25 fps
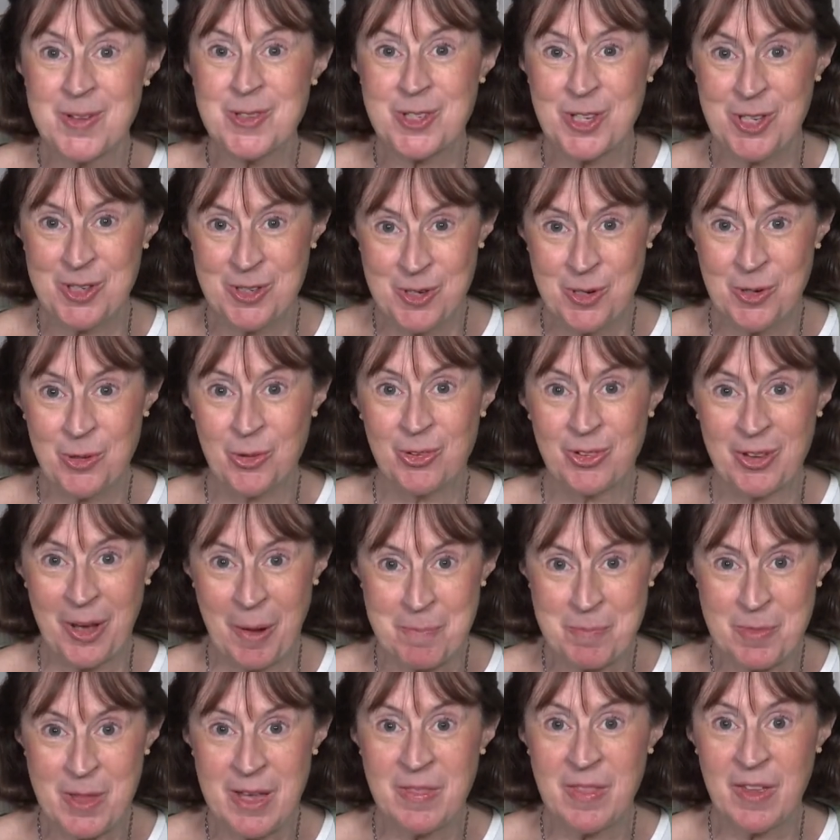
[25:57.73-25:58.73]
to do
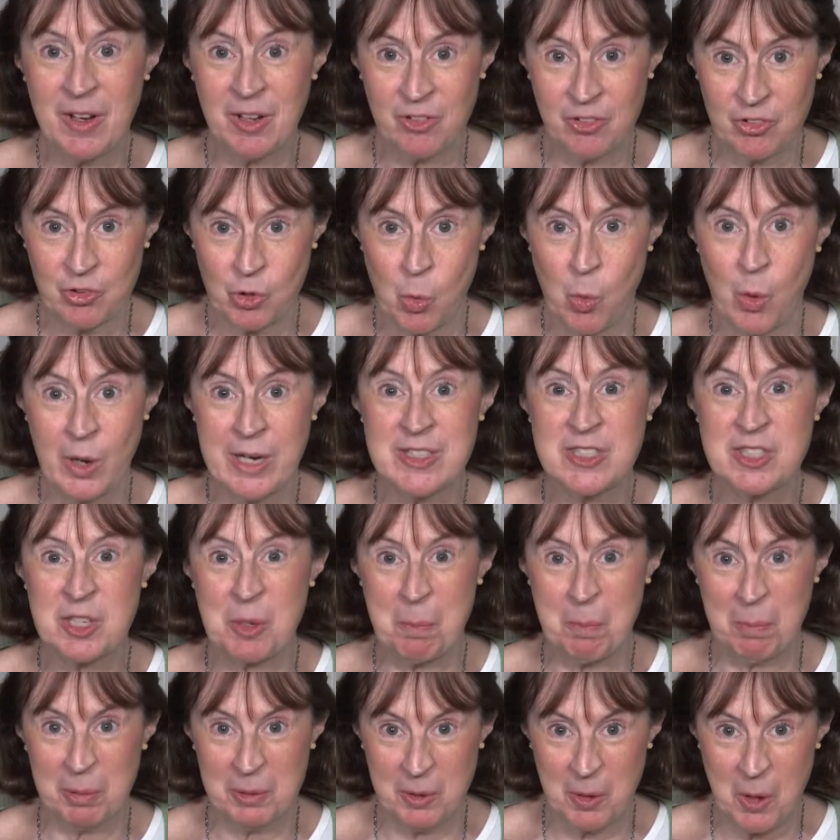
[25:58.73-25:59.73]
something that is going to
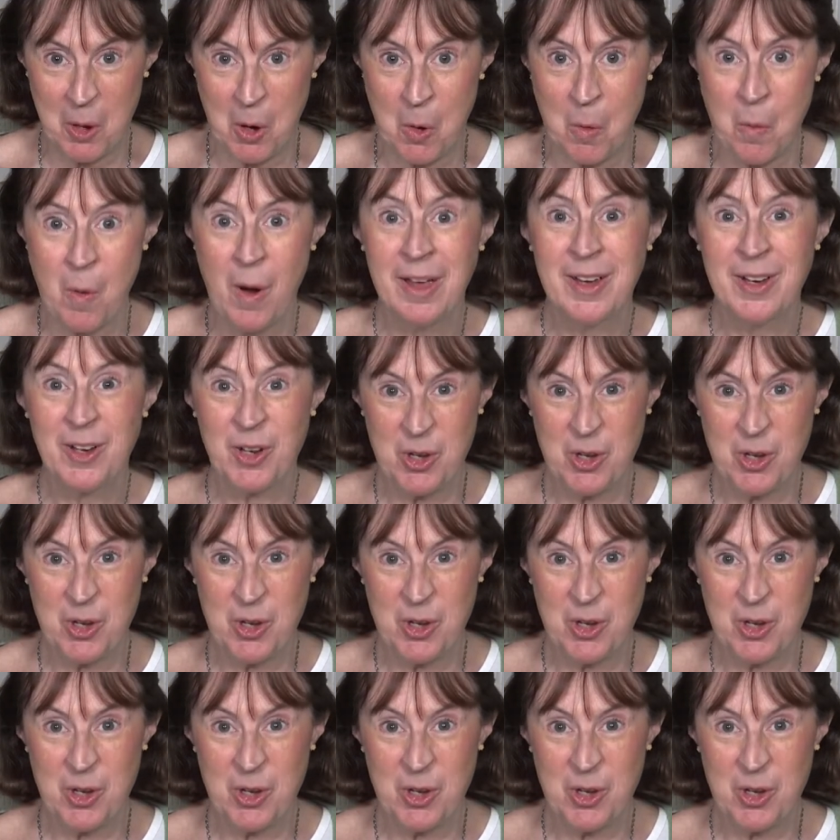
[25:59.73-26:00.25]
blow